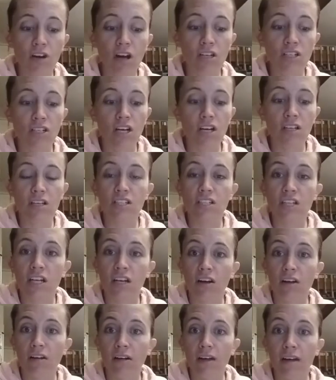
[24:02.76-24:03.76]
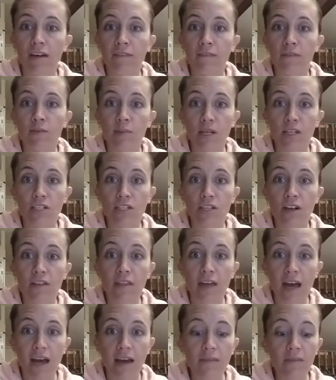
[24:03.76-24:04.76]
Challenge and I'll get you information on
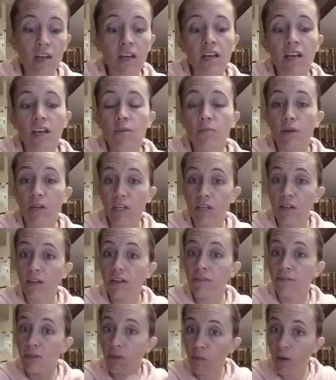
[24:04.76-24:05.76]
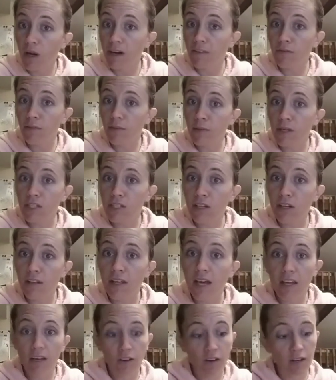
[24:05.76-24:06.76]
that. But you, if you want information on
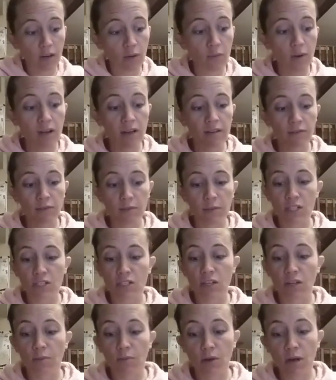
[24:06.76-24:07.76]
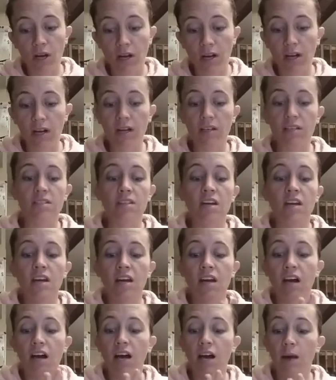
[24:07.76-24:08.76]
that, you're going to want information on the products
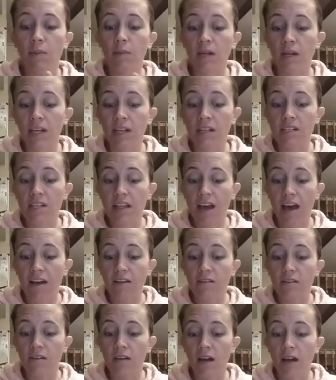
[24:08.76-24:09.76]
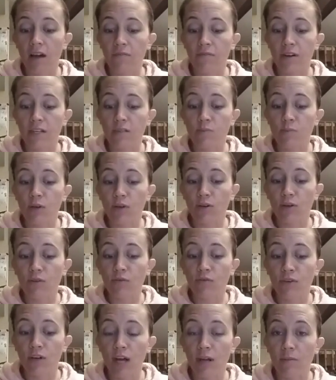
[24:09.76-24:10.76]
um, and into that um, Facebook group
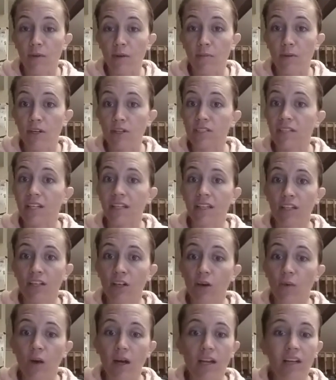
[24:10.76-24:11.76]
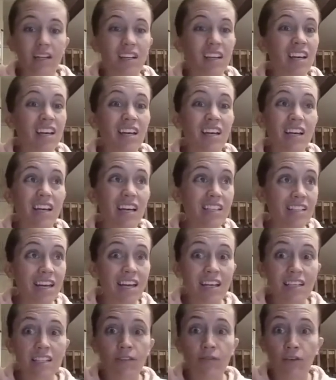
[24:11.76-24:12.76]
for non members. And you know what? It
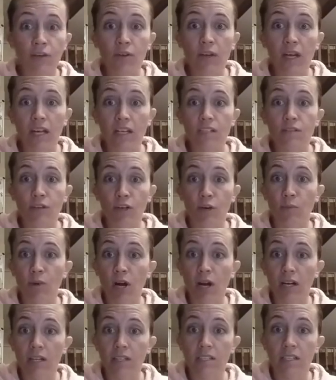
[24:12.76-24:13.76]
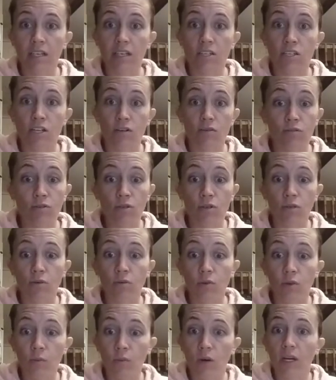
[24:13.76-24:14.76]
takes a few days for your products to get to you. So
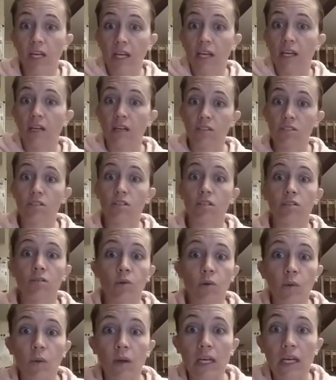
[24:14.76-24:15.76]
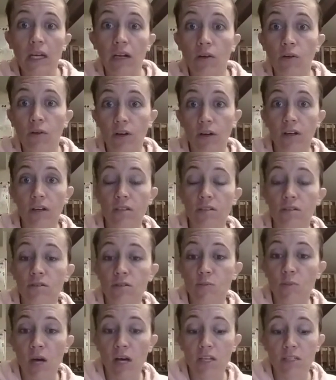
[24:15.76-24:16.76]
we want to get you, we want to get it ordered as soon
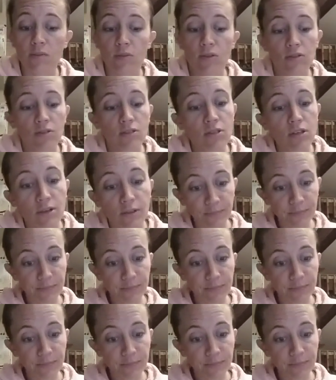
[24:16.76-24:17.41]
as possible. So